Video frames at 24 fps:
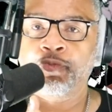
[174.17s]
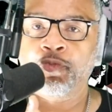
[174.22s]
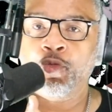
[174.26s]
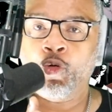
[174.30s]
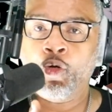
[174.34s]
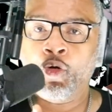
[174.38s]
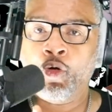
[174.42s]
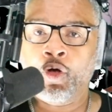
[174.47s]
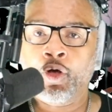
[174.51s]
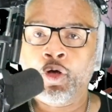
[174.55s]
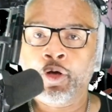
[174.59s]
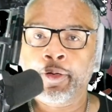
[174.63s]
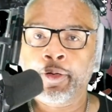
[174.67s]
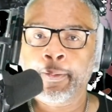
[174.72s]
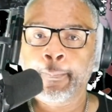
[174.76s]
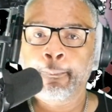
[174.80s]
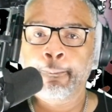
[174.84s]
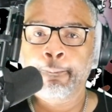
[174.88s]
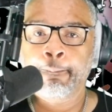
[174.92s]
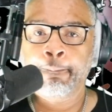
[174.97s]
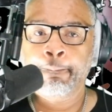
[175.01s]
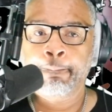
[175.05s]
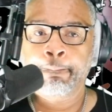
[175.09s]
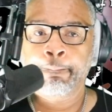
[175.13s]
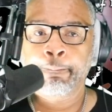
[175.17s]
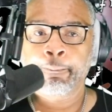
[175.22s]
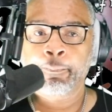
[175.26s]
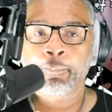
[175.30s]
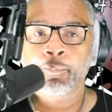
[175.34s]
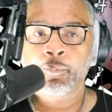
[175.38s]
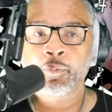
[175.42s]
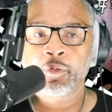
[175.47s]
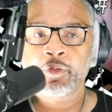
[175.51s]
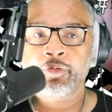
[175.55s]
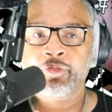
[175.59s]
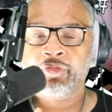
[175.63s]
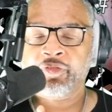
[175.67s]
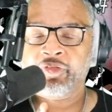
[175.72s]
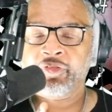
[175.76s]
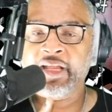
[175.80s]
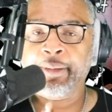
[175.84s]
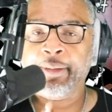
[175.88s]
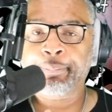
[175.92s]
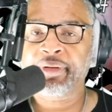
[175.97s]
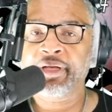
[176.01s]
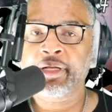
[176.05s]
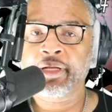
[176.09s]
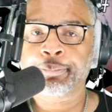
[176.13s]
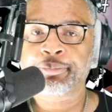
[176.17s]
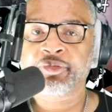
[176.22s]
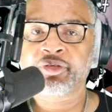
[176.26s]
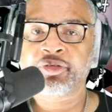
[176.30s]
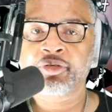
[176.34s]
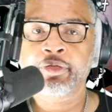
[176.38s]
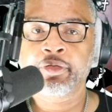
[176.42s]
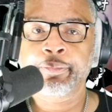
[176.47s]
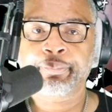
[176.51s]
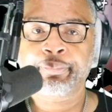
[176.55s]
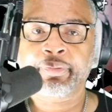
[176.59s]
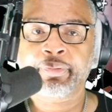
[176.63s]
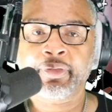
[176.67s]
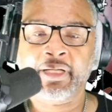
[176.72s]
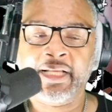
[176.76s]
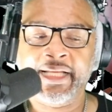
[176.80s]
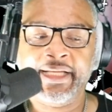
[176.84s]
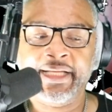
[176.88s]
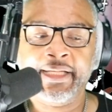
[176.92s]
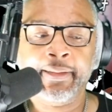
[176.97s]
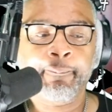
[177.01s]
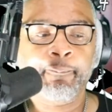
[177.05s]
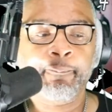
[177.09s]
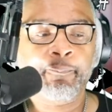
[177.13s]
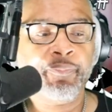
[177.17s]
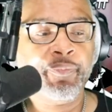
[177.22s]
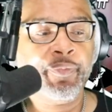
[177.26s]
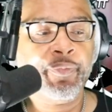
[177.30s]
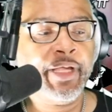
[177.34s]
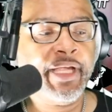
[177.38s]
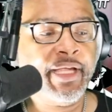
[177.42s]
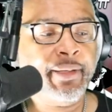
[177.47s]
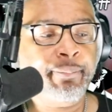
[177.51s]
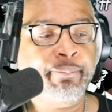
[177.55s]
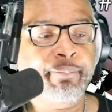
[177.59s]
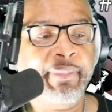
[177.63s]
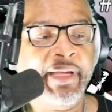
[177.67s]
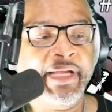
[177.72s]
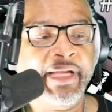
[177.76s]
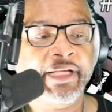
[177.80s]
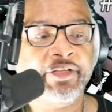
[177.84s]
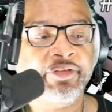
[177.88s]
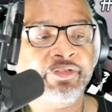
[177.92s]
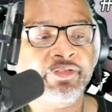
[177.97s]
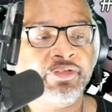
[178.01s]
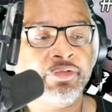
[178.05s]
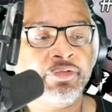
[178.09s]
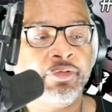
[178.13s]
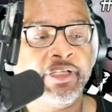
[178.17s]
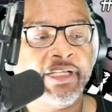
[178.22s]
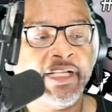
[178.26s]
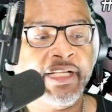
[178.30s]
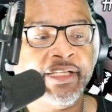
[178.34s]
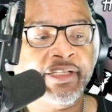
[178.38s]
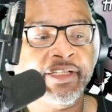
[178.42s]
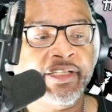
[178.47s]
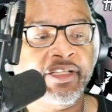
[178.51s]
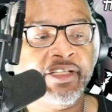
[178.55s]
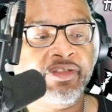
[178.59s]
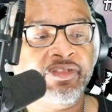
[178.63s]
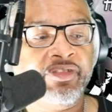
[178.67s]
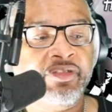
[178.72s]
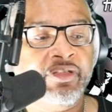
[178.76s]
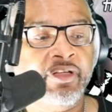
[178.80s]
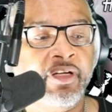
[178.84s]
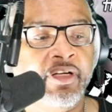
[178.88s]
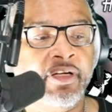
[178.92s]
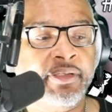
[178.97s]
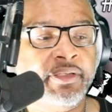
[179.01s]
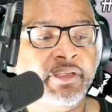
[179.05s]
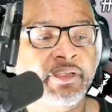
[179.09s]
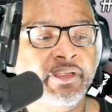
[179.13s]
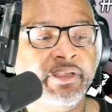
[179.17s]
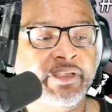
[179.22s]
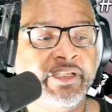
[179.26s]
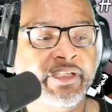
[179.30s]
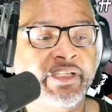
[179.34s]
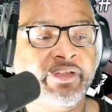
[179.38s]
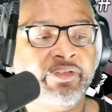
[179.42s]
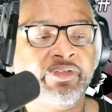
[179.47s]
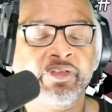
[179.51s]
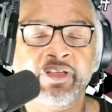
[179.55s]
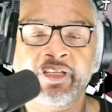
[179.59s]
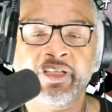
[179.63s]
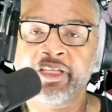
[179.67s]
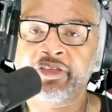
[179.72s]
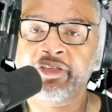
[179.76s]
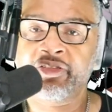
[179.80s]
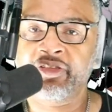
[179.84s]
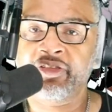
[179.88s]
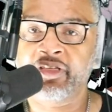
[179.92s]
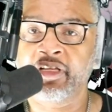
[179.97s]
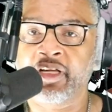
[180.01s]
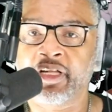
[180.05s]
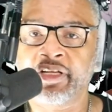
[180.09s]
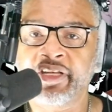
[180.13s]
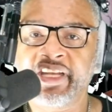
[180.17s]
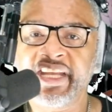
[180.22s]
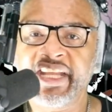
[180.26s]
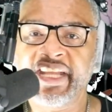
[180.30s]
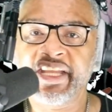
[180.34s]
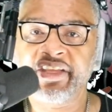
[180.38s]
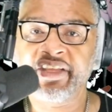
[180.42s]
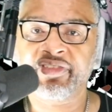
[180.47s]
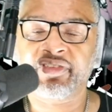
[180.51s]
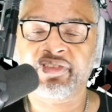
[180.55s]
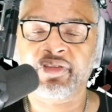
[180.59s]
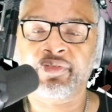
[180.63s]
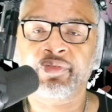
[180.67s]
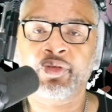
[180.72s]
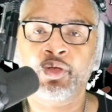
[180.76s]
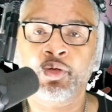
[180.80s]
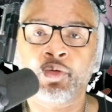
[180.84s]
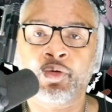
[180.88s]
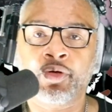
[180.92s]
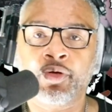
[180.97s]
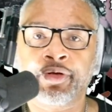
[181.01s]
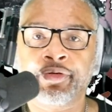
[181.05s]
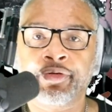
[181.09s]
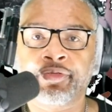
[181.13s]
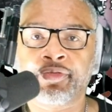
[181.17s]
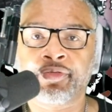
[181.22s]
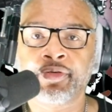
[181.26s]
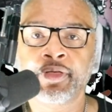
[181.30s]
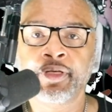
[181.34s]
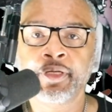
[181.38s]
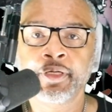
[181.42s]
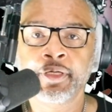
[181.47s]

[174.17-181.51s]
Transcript: for stepping up to the plate and making sure that this young this this young niece of yours